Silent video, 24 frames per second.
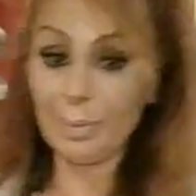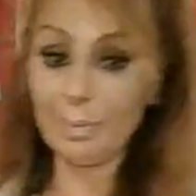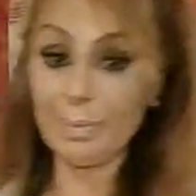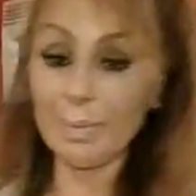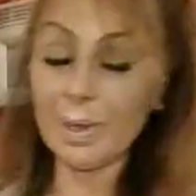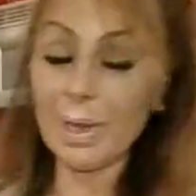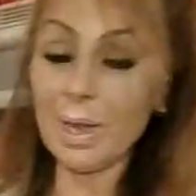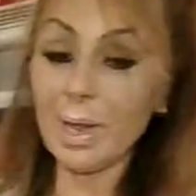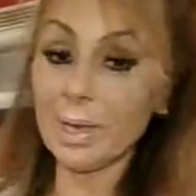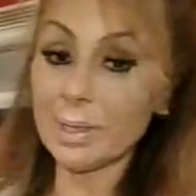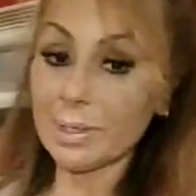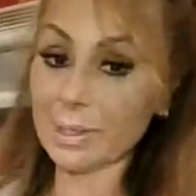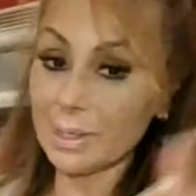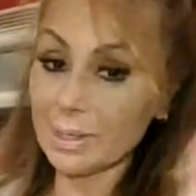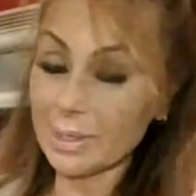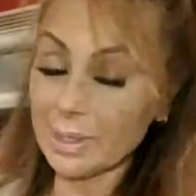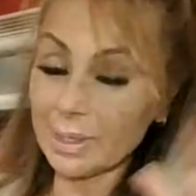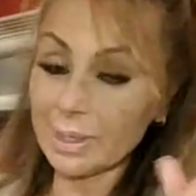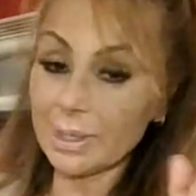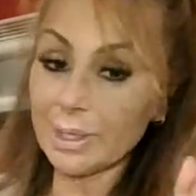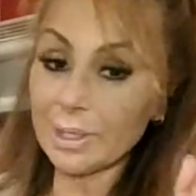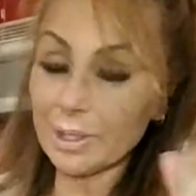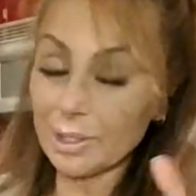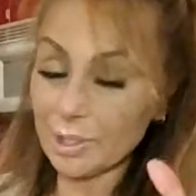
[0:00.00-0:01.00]
because I
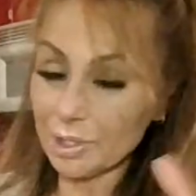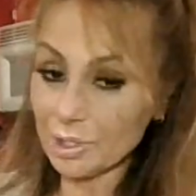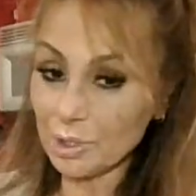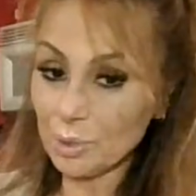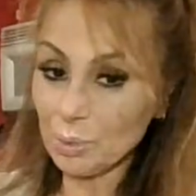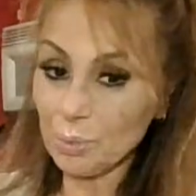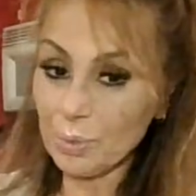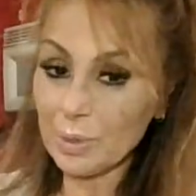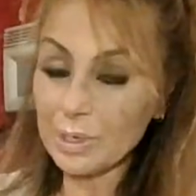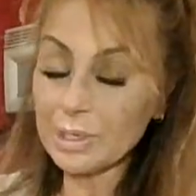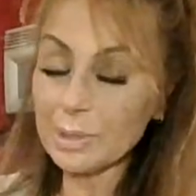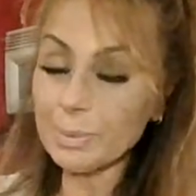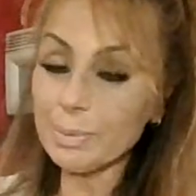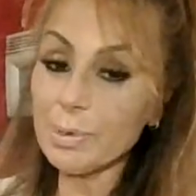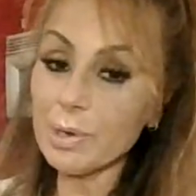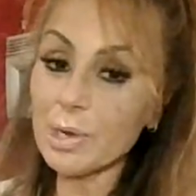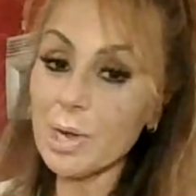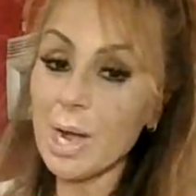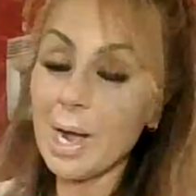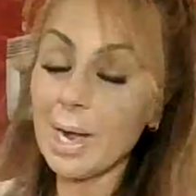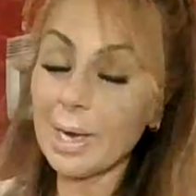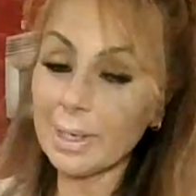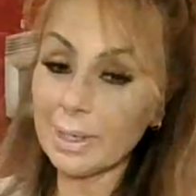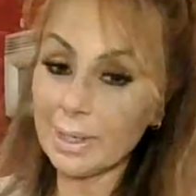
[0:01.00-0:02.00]
did get the squeezable
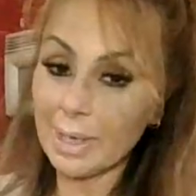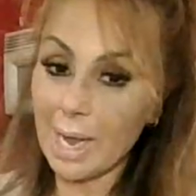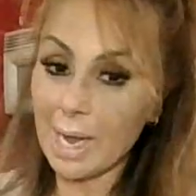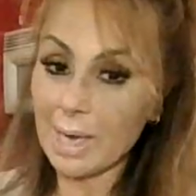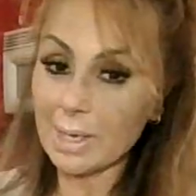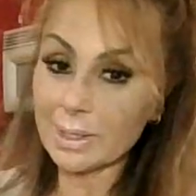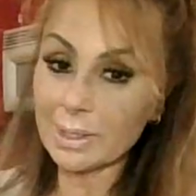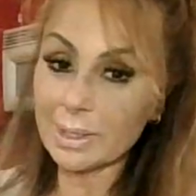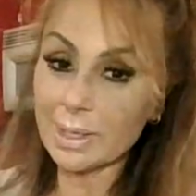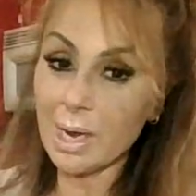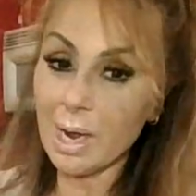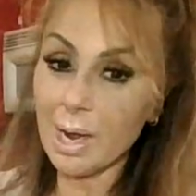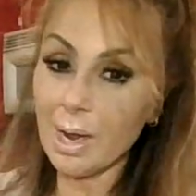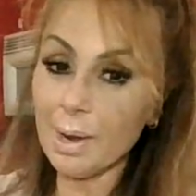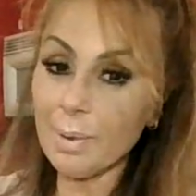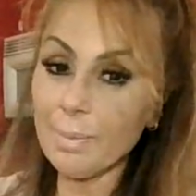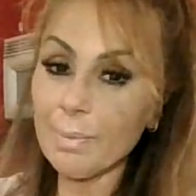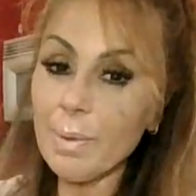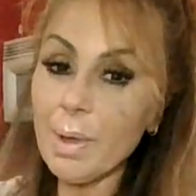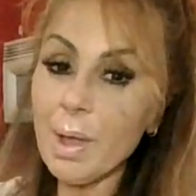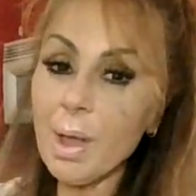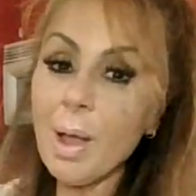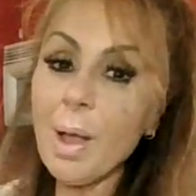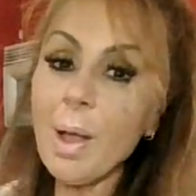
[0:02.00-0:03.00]
kind last
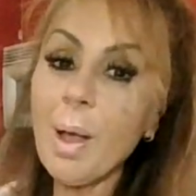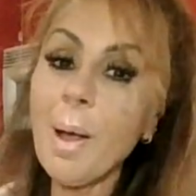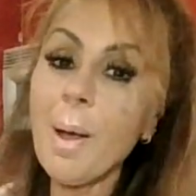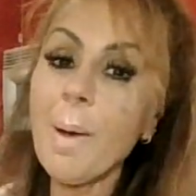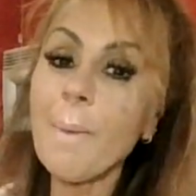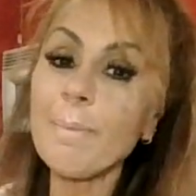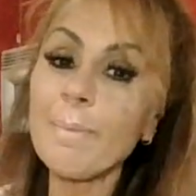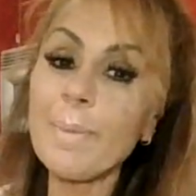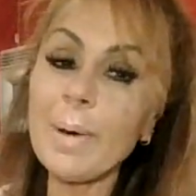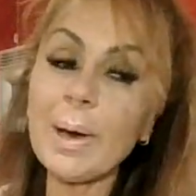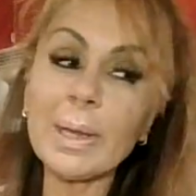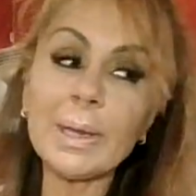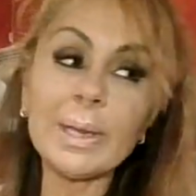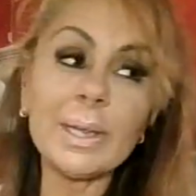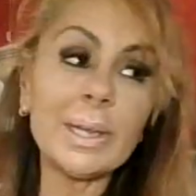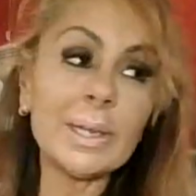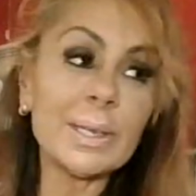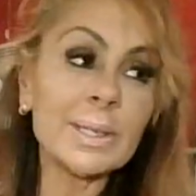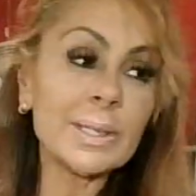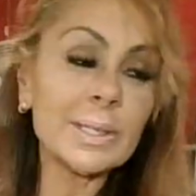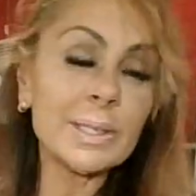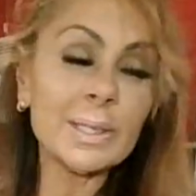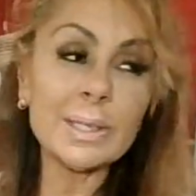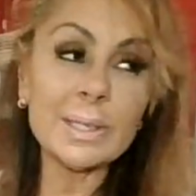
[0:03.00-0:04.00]
time, but
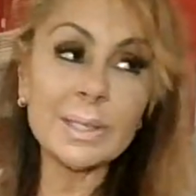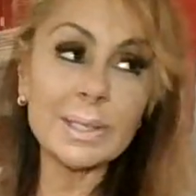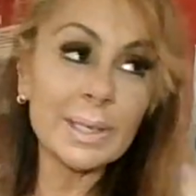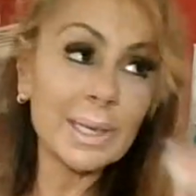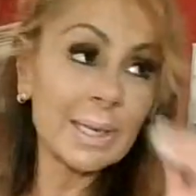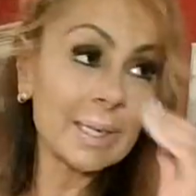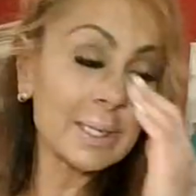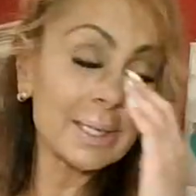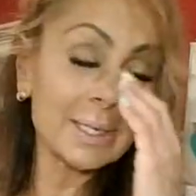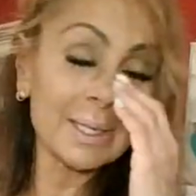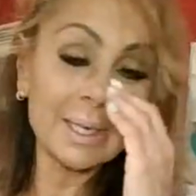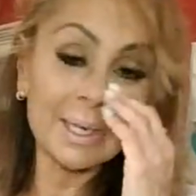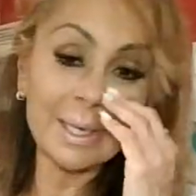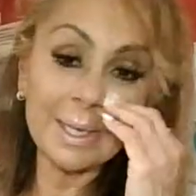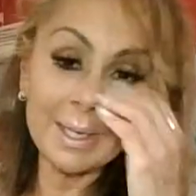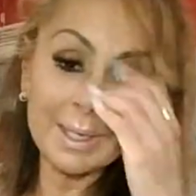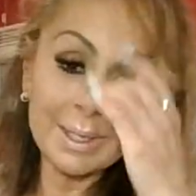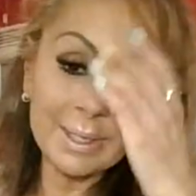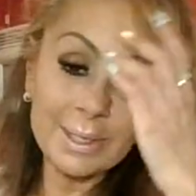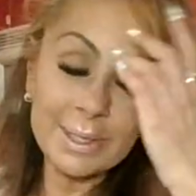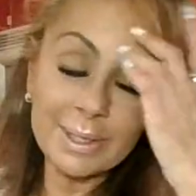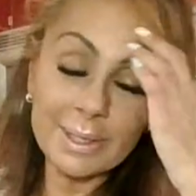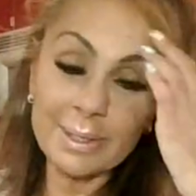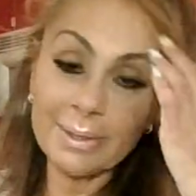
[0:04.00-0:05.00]
it just, it,
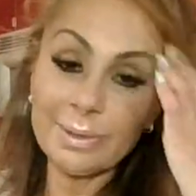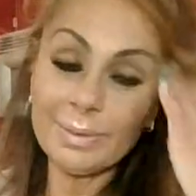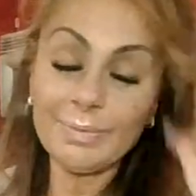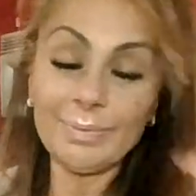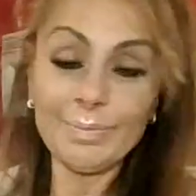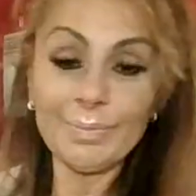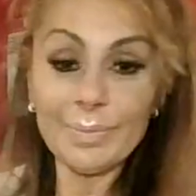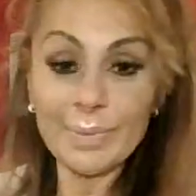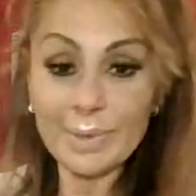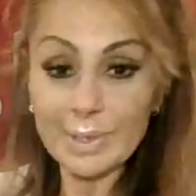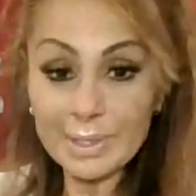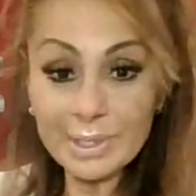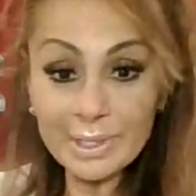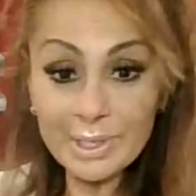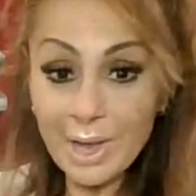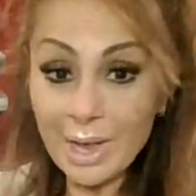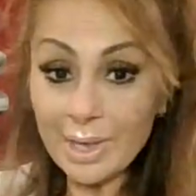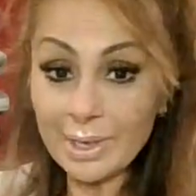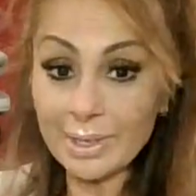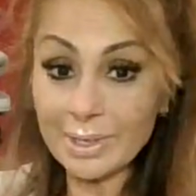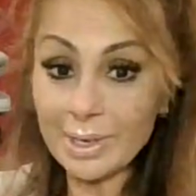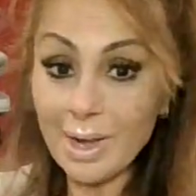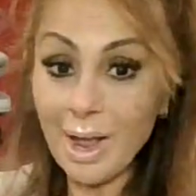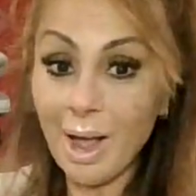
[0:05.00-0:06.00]
it it's
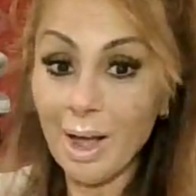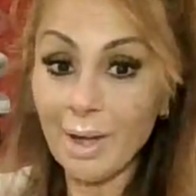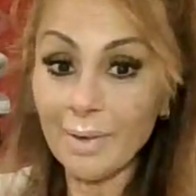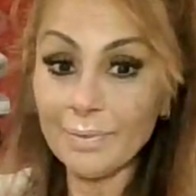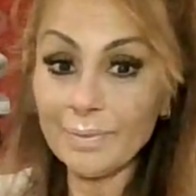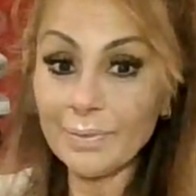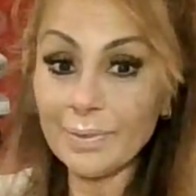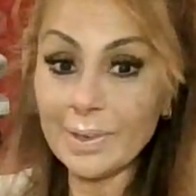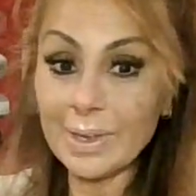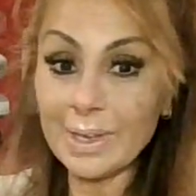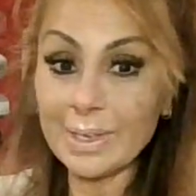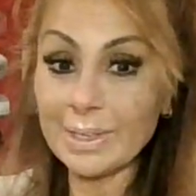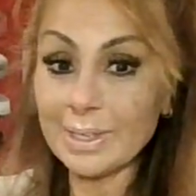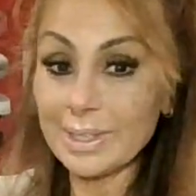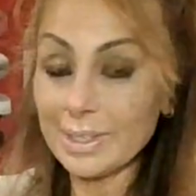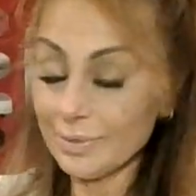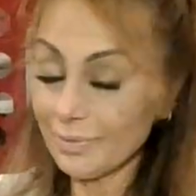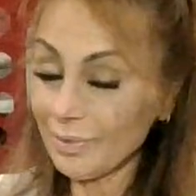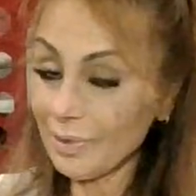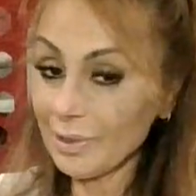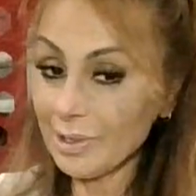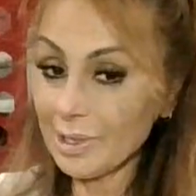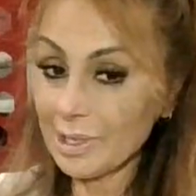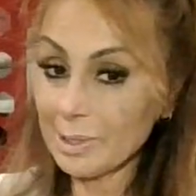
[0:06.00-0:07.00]
not enough, and it's
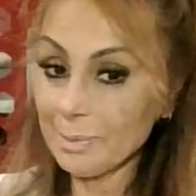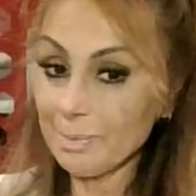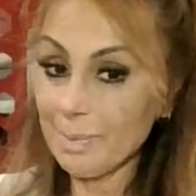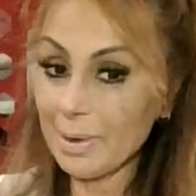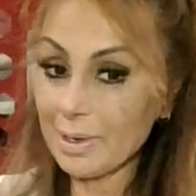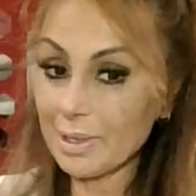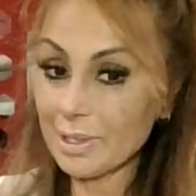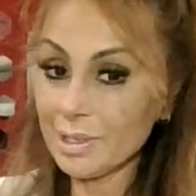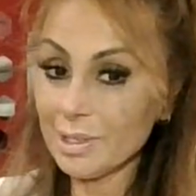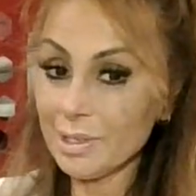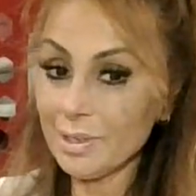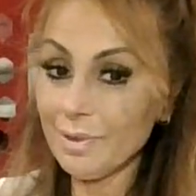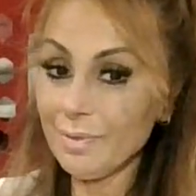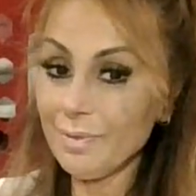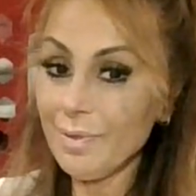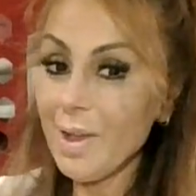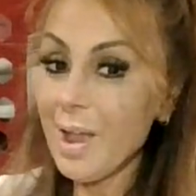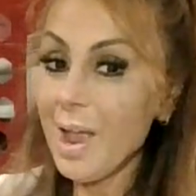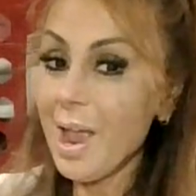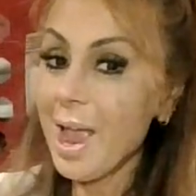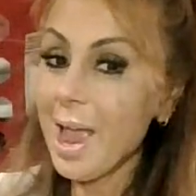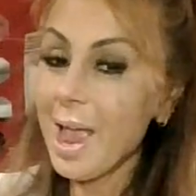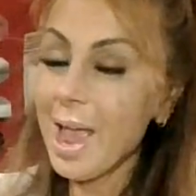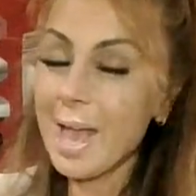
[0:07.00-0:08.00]
very expensive,
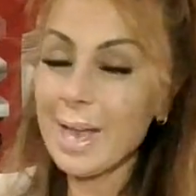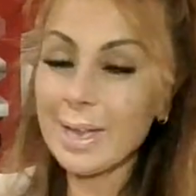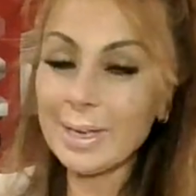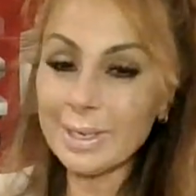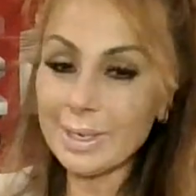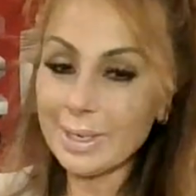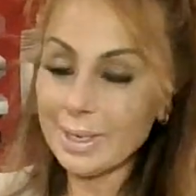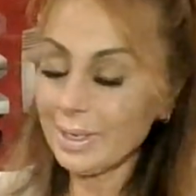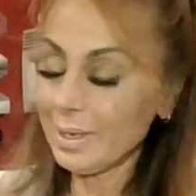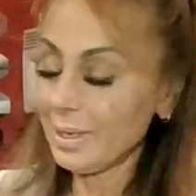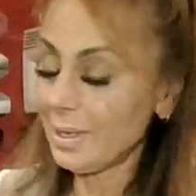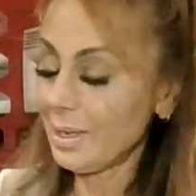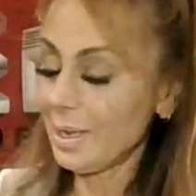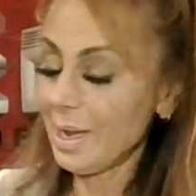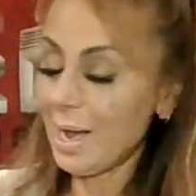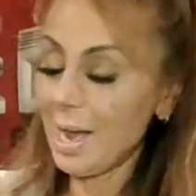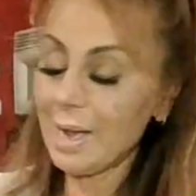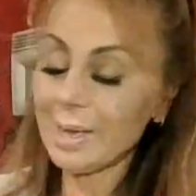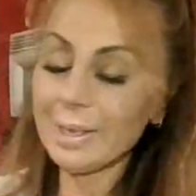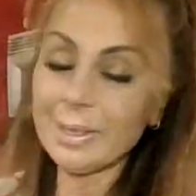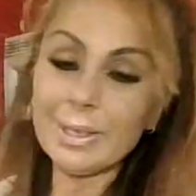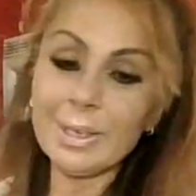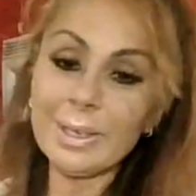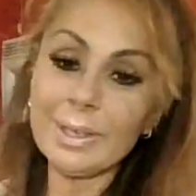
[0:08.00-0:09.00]
and
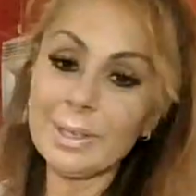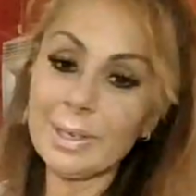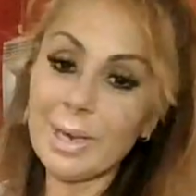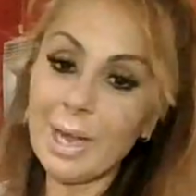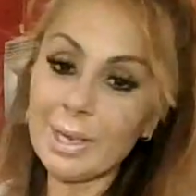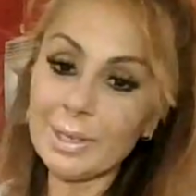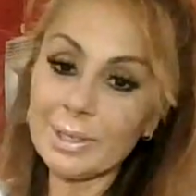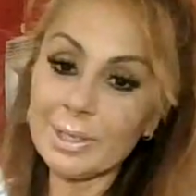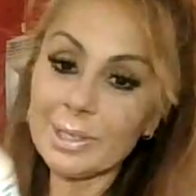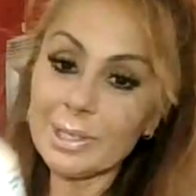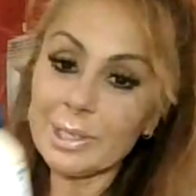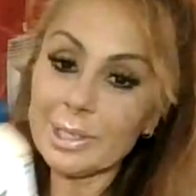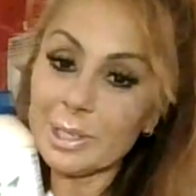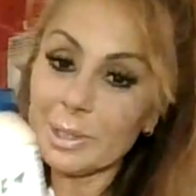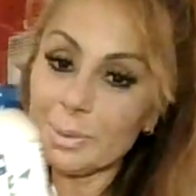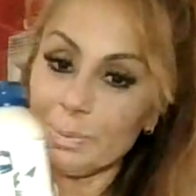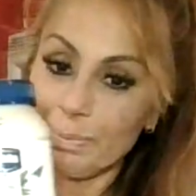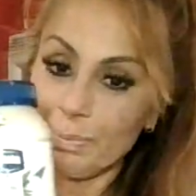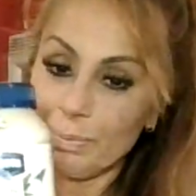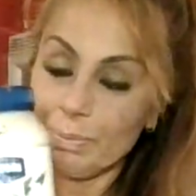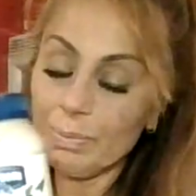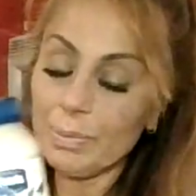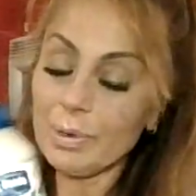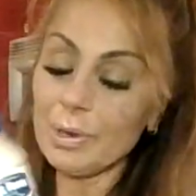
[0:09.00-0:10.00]
I need it. I, this is,
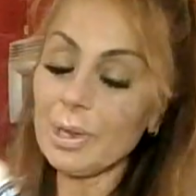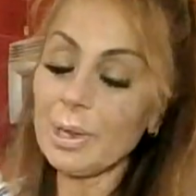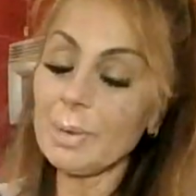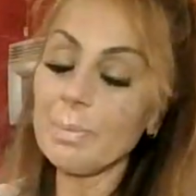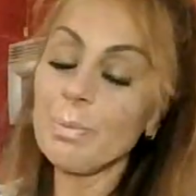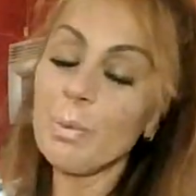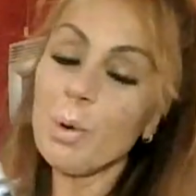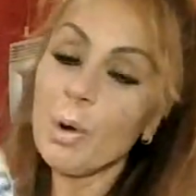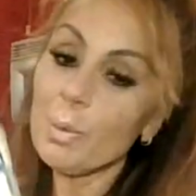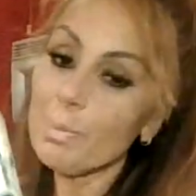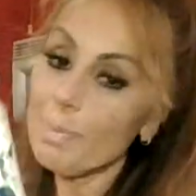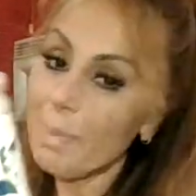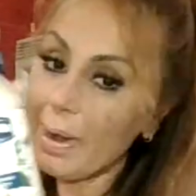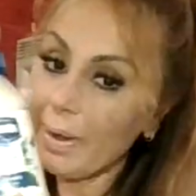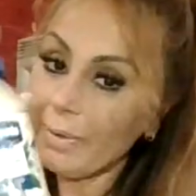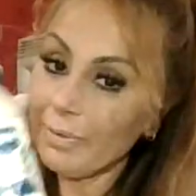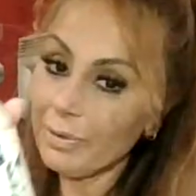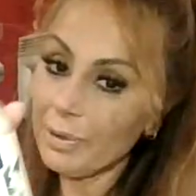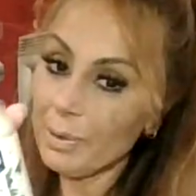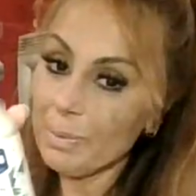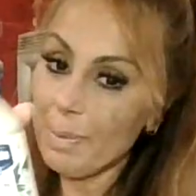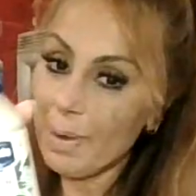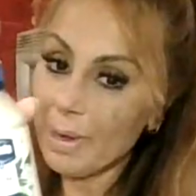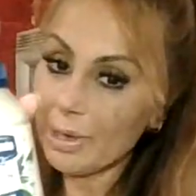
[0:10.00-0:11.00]
you get more bang
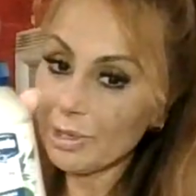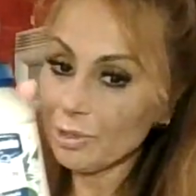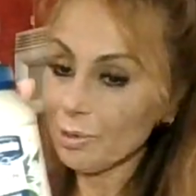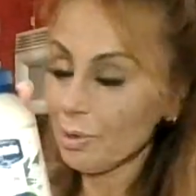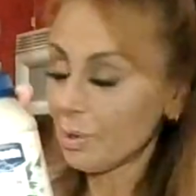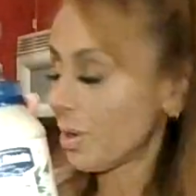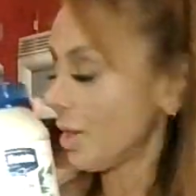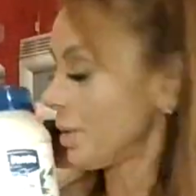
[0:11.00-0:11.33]
for the buck, so I